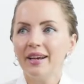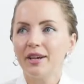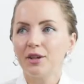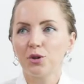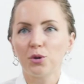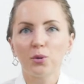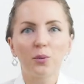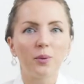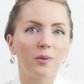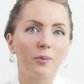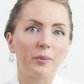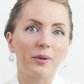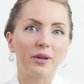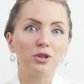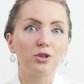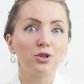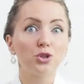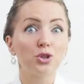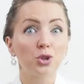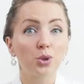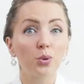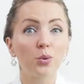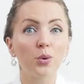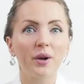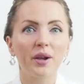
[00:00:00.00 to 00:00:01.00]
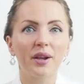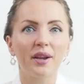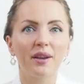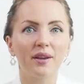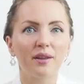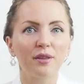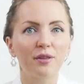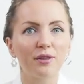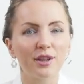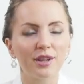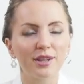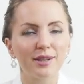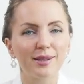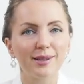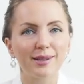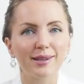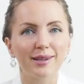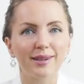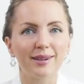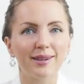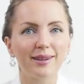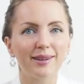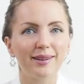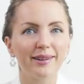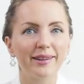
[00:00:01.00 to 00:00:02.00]
you will be enjoying this
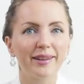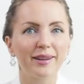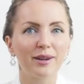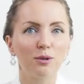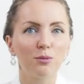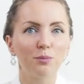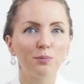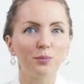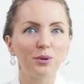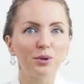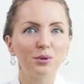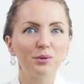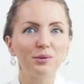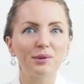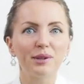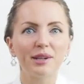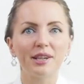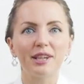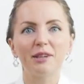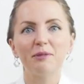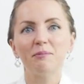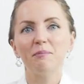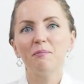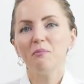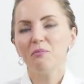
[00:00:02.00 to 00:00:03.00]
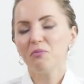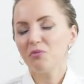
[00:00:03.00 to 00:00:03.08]
uh, little beauty.